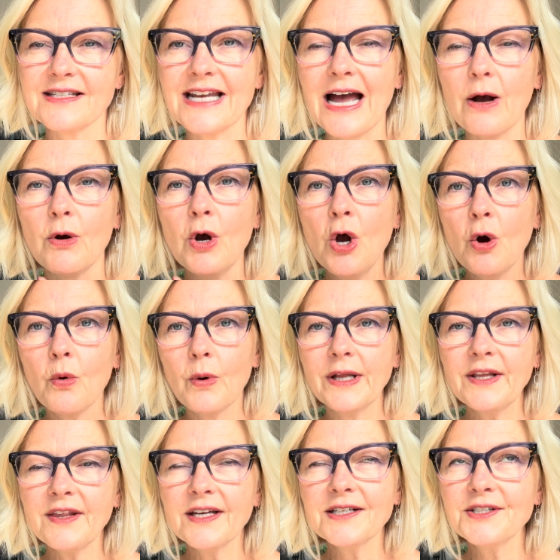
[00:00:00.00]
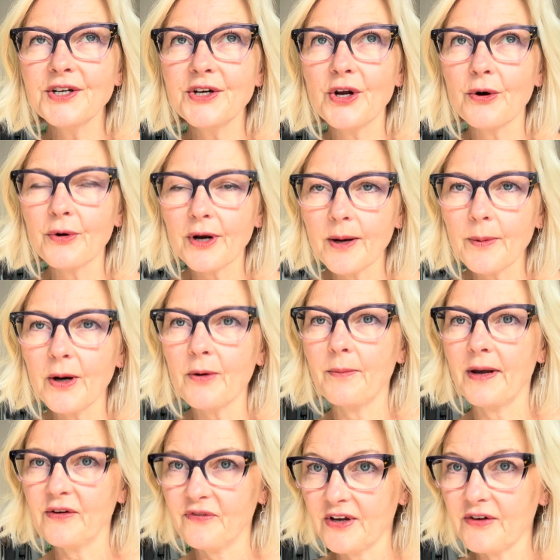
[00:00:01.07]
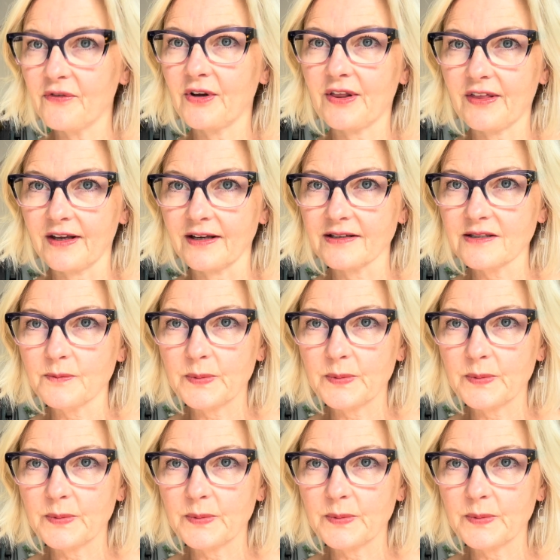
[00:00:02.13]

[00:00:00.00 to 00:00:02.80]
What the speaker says: Now, one thing to note about my favorite things